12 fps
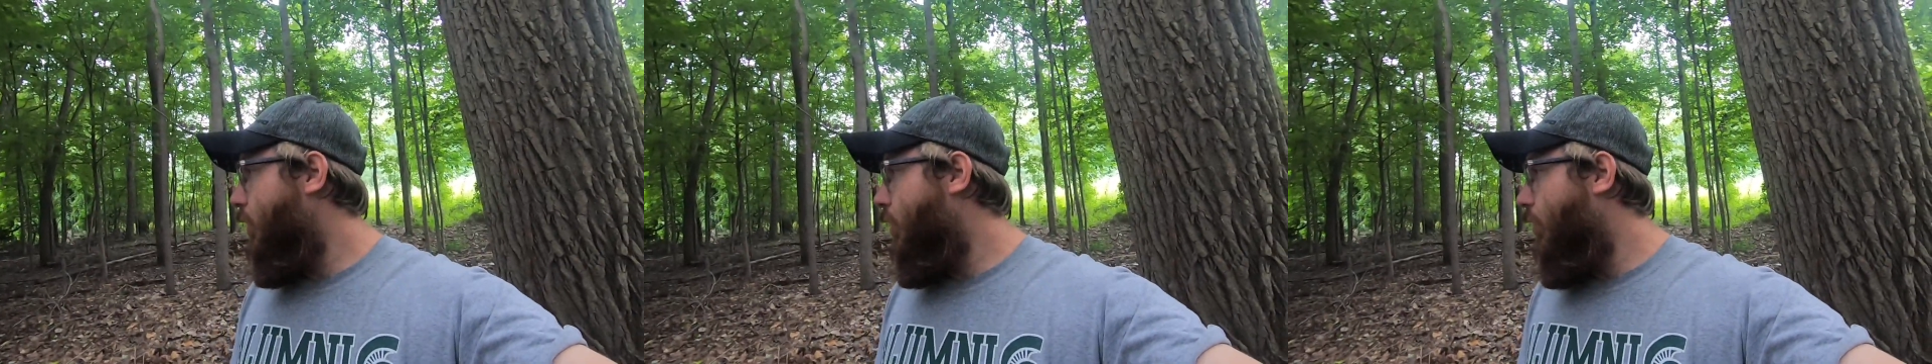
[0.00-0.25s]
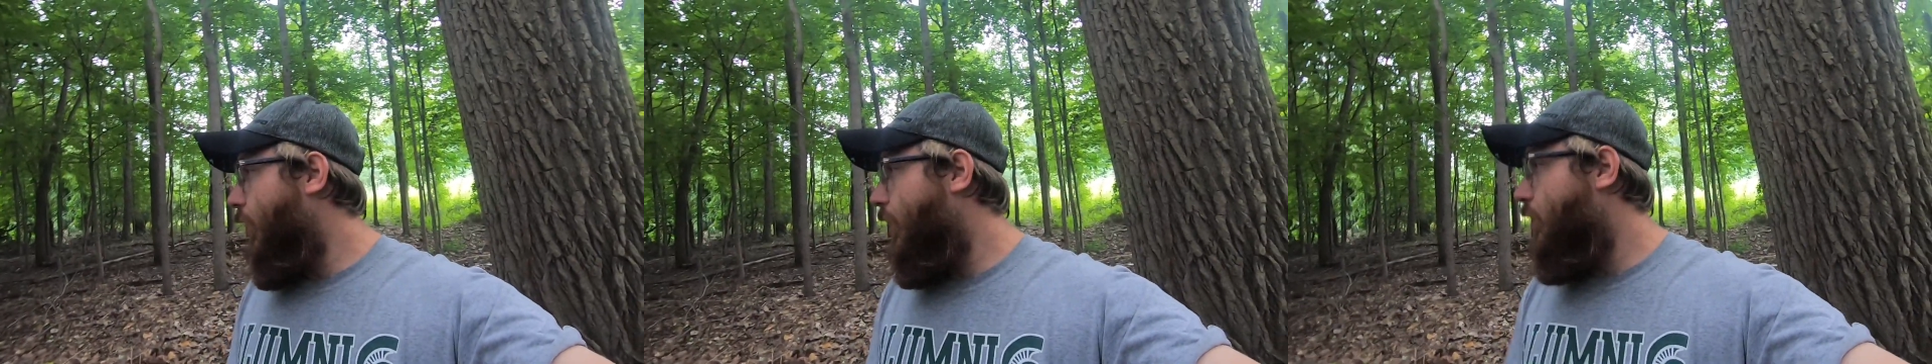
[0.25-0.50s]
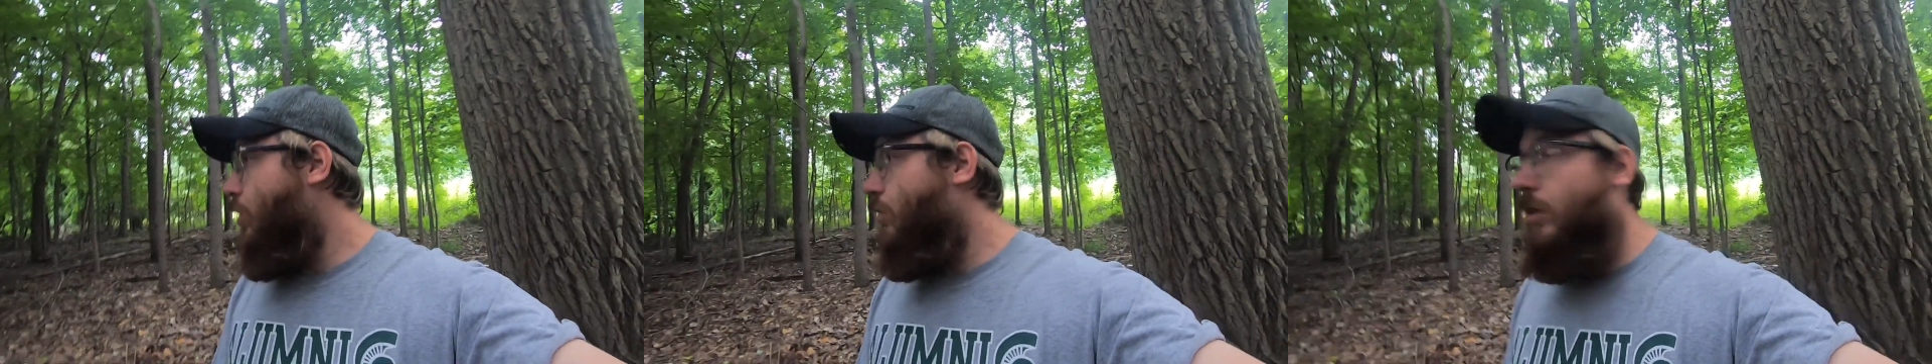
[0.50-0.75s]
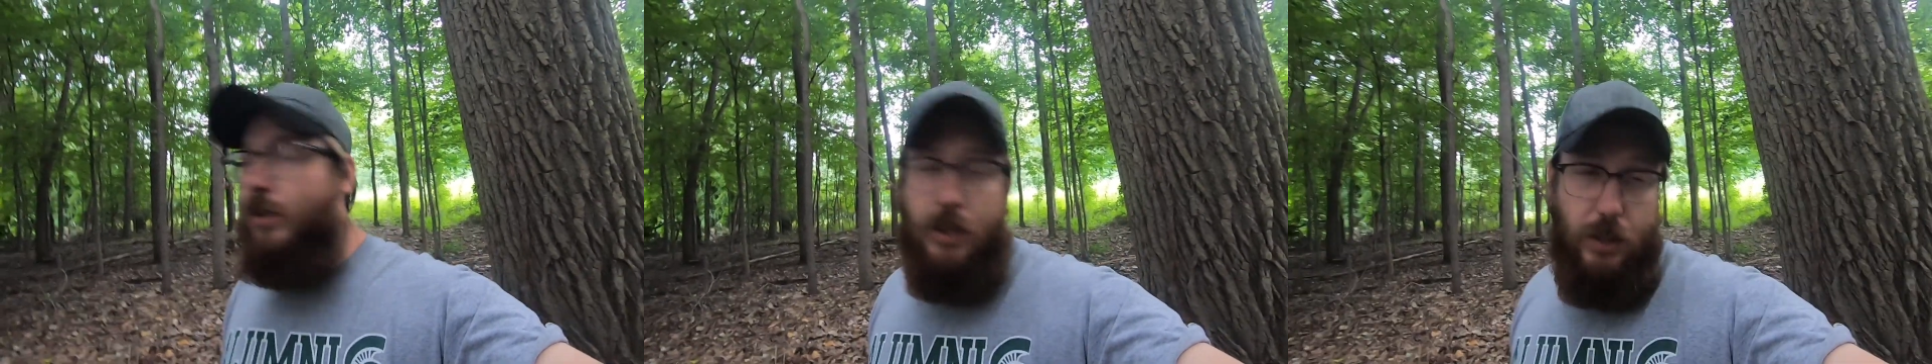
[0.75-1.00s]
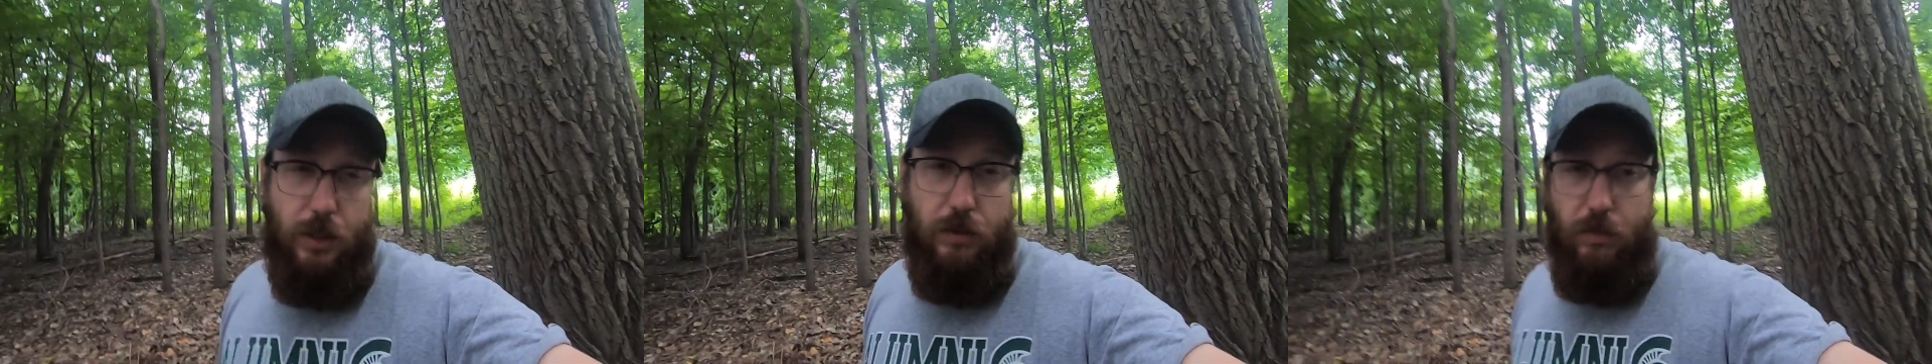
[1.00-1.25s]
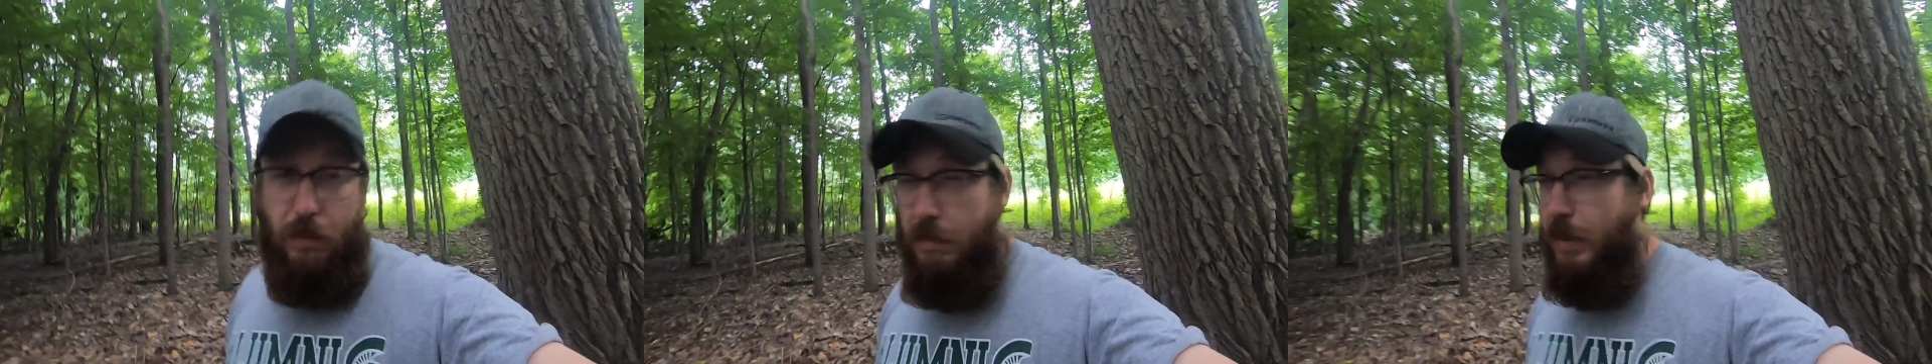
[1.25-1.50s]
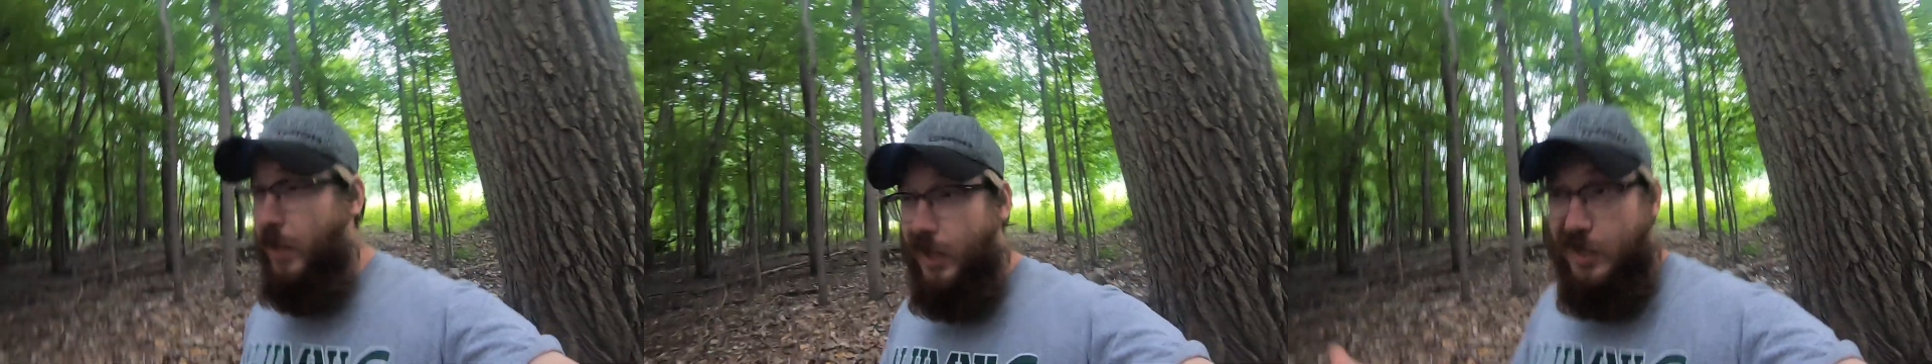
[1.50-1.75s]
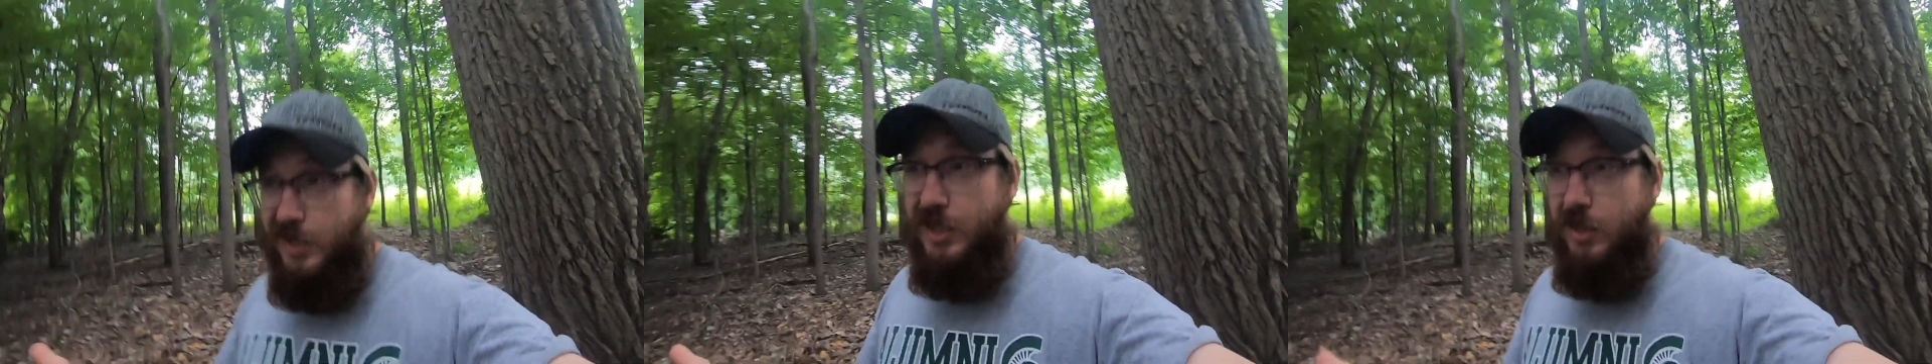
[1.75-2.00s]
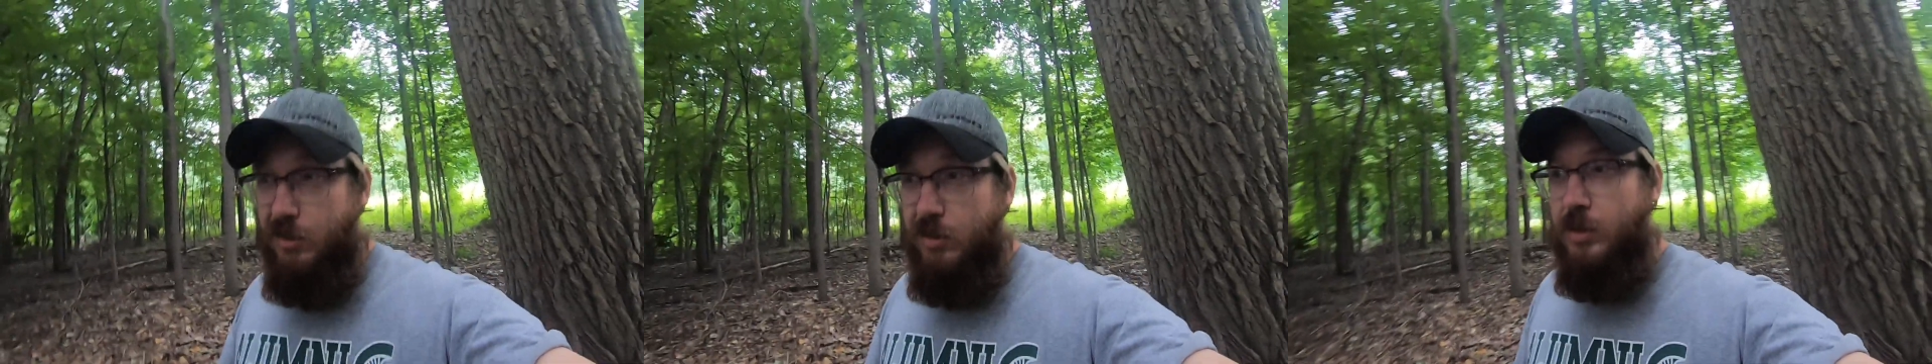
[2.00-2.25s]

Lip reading: I guess you could mimic a deer,